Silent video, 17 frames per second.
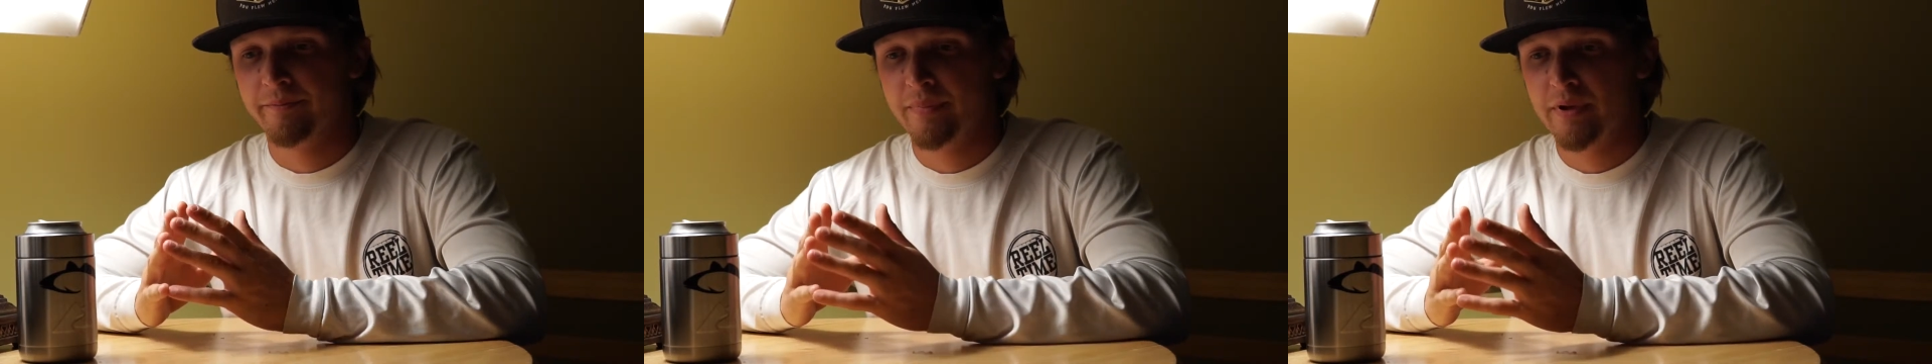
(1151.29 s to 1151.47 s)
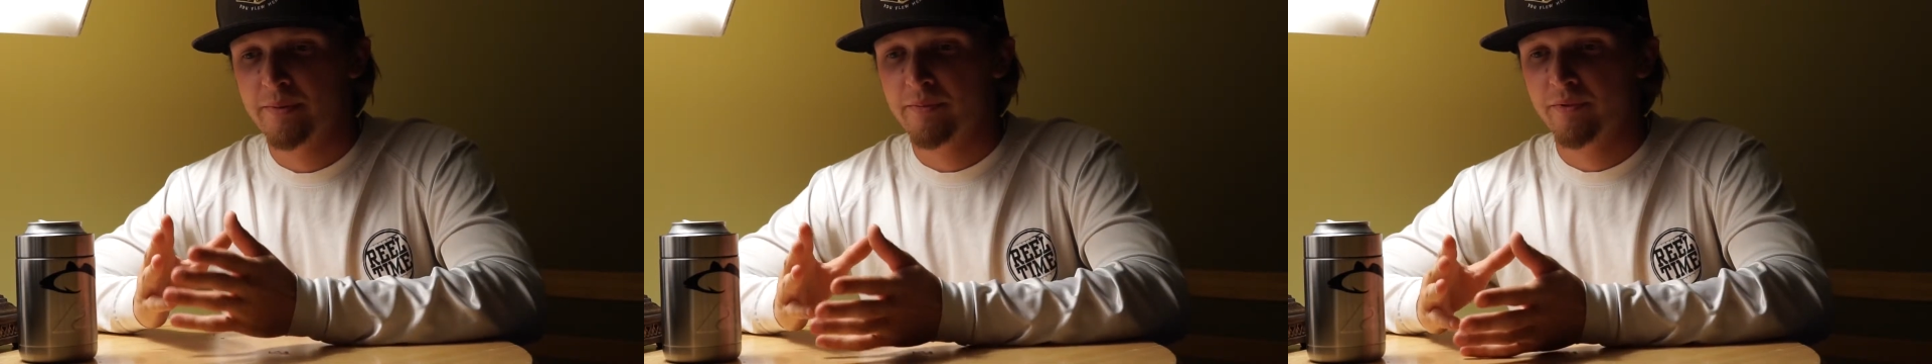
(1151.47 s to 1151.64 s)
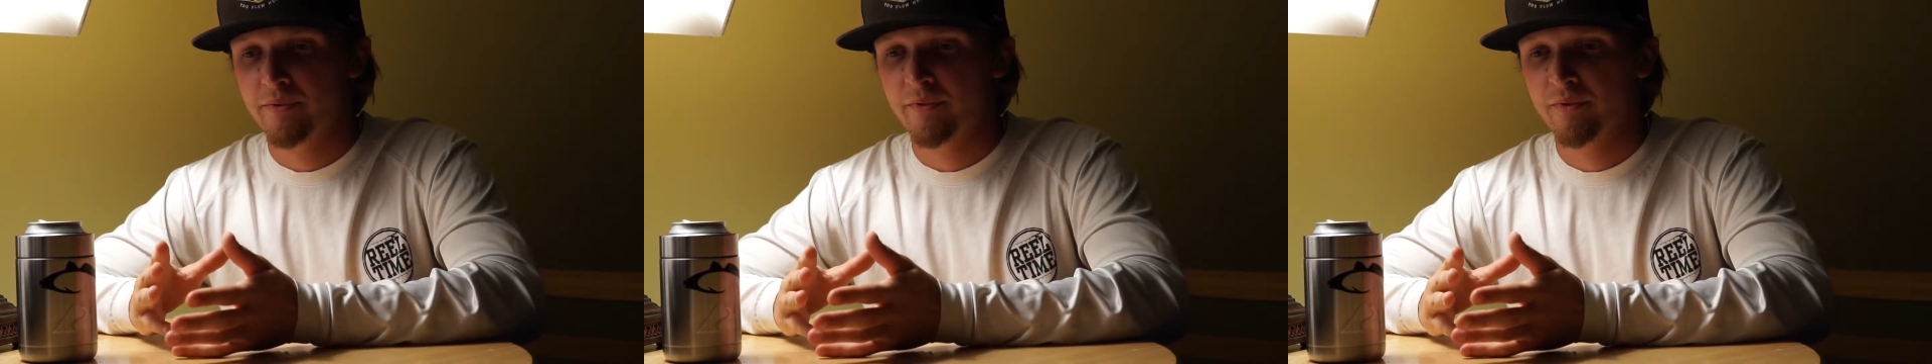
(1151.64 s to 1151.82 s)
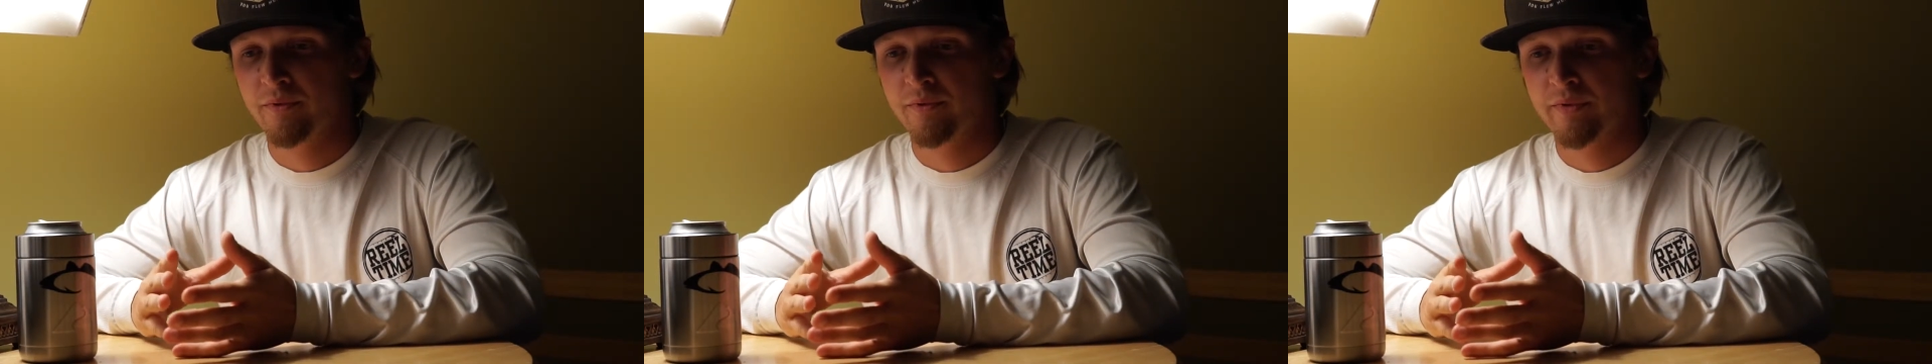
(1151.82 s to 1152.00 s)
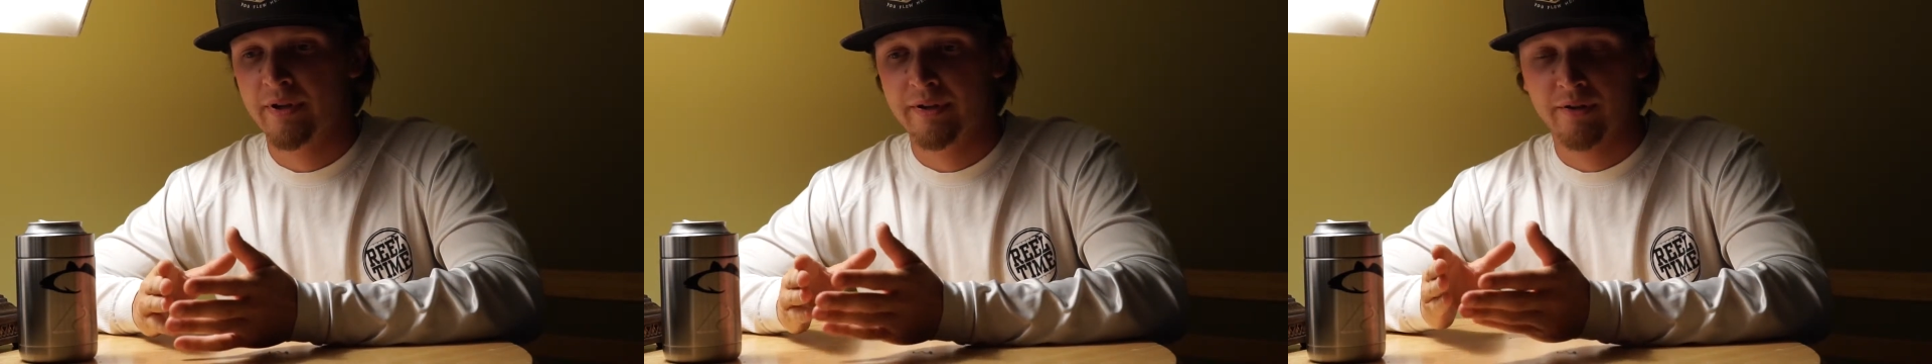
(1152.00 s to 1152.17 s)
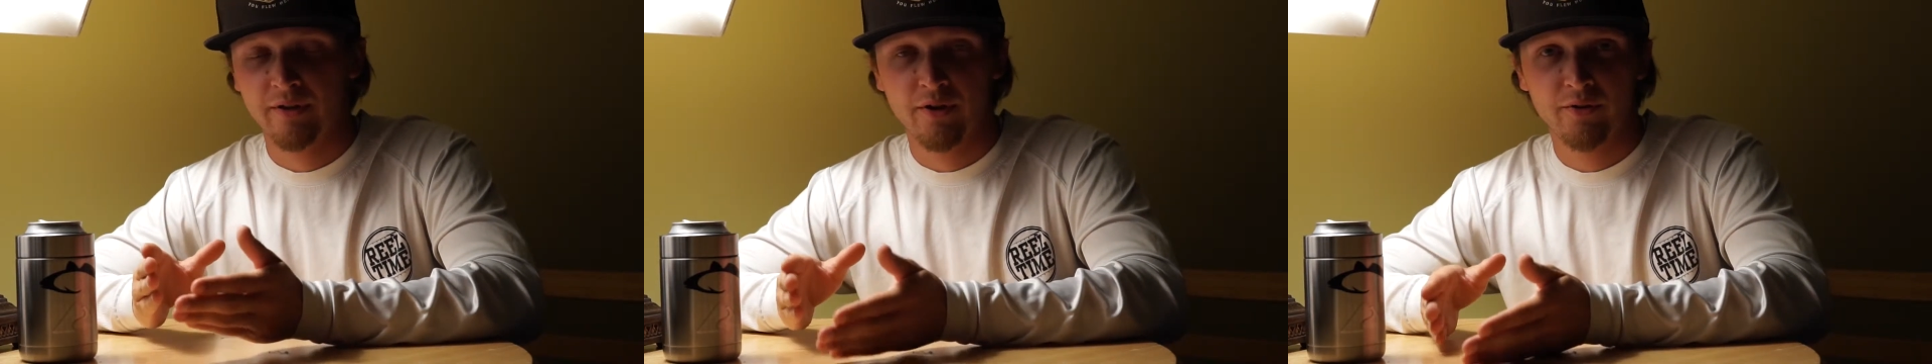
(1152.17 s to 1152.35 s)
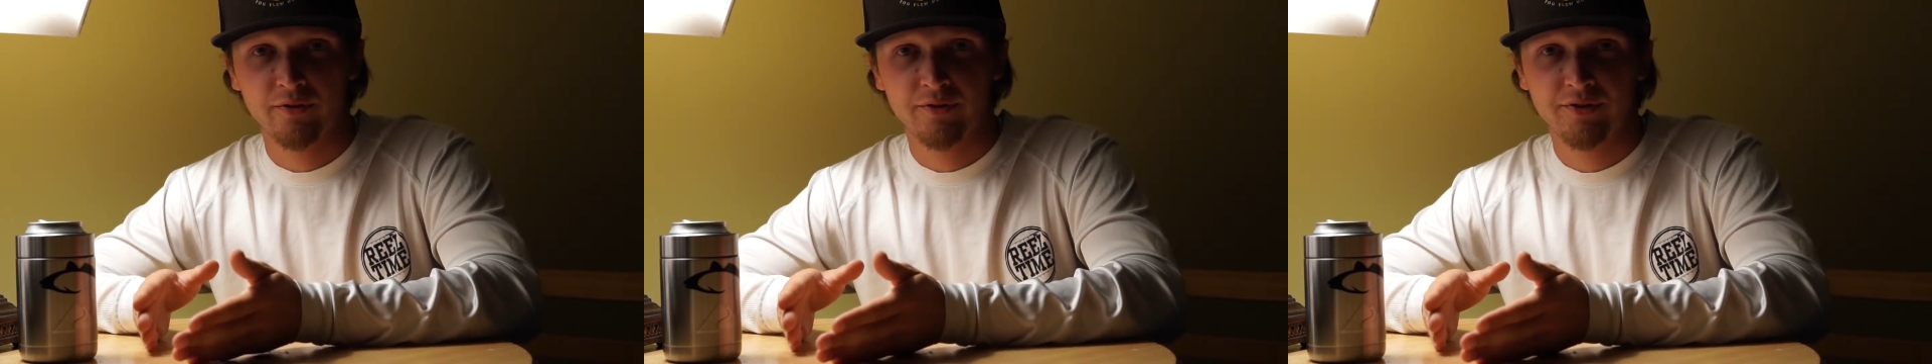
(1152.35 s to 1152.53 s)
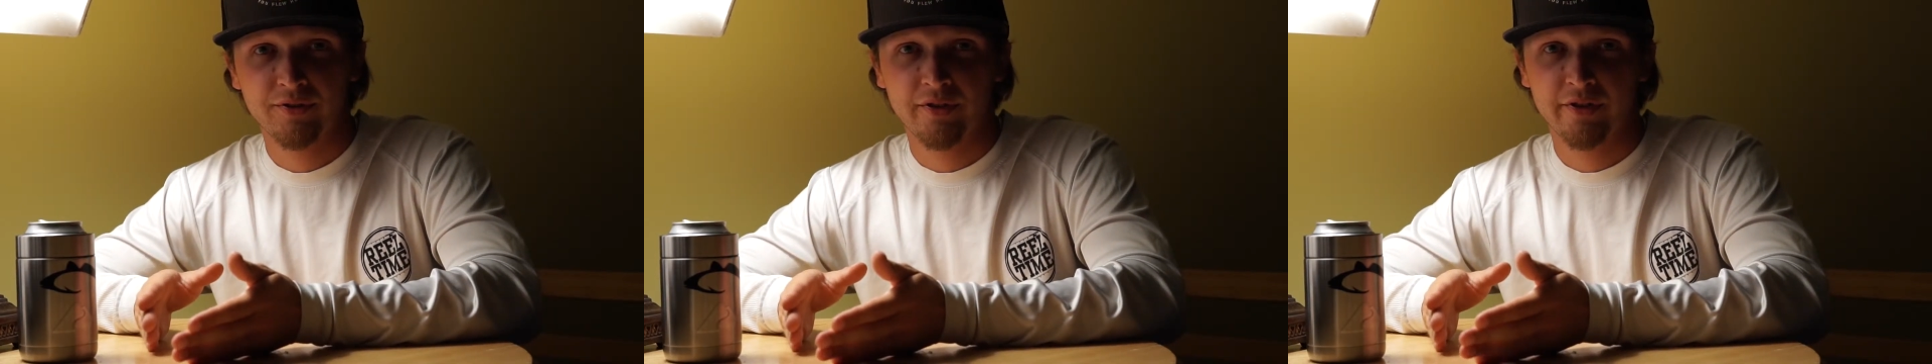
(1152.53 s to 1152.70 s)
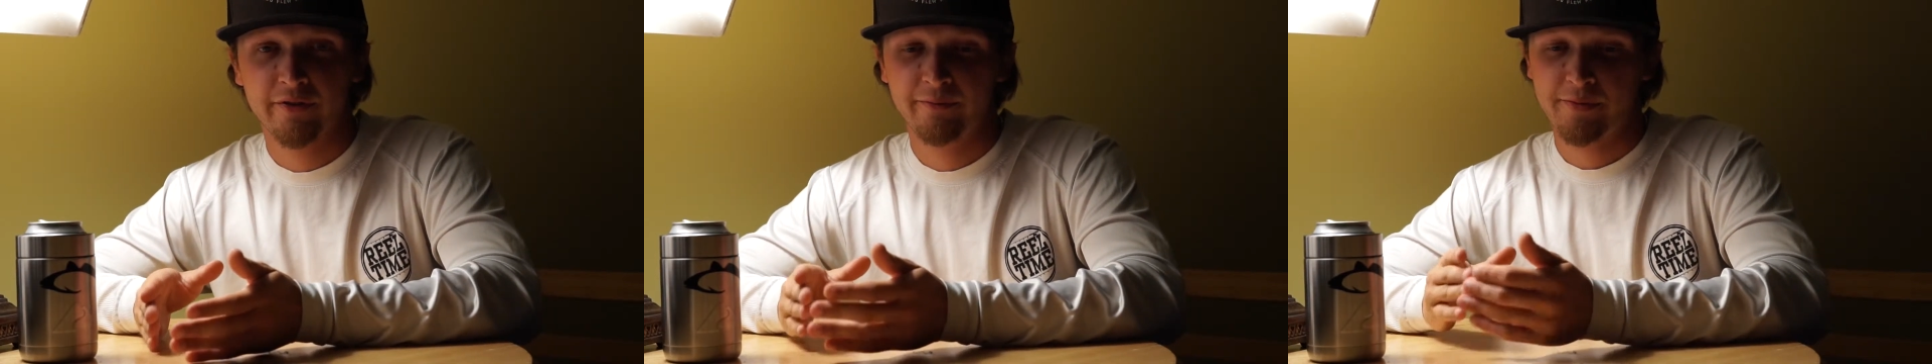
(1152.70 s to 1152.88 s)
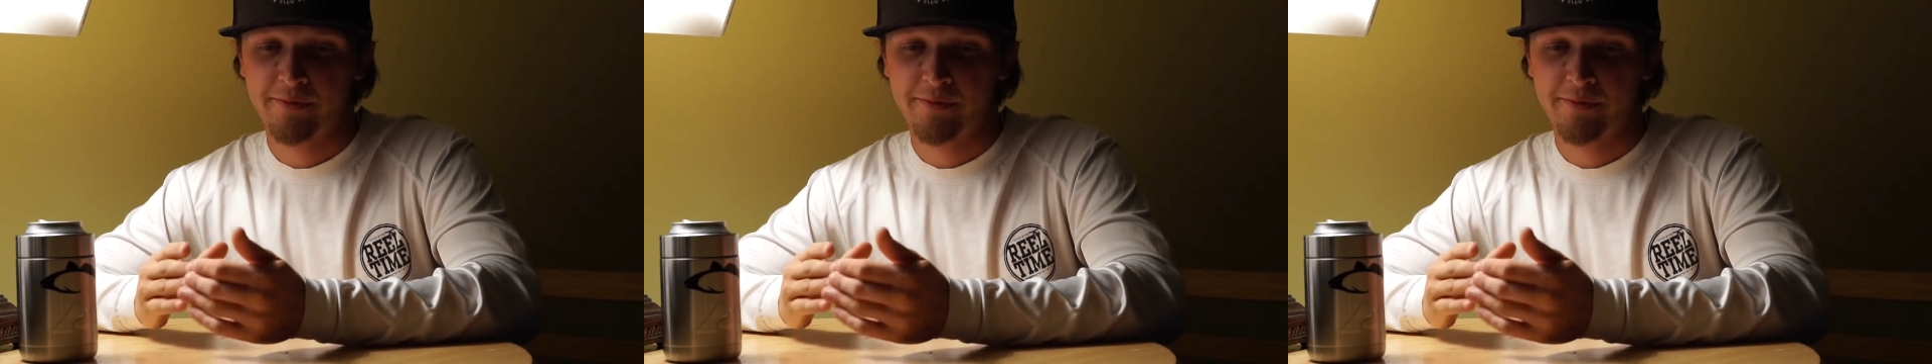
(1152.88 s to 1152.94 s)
people that know their stuff,